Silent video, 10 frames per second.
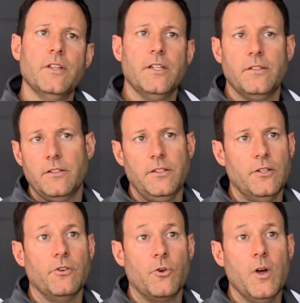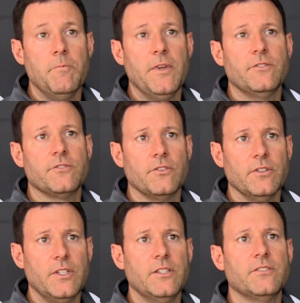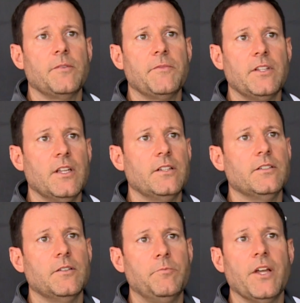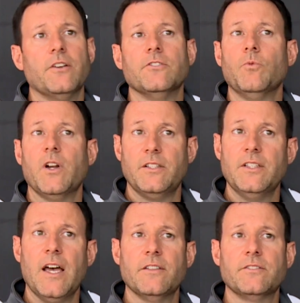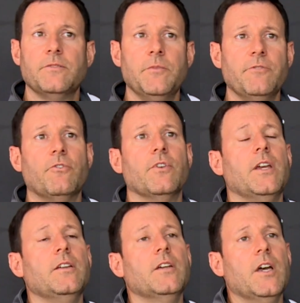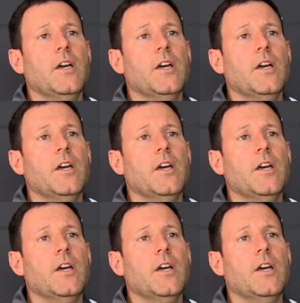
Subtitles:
and equipment certainly is something that players want to test before they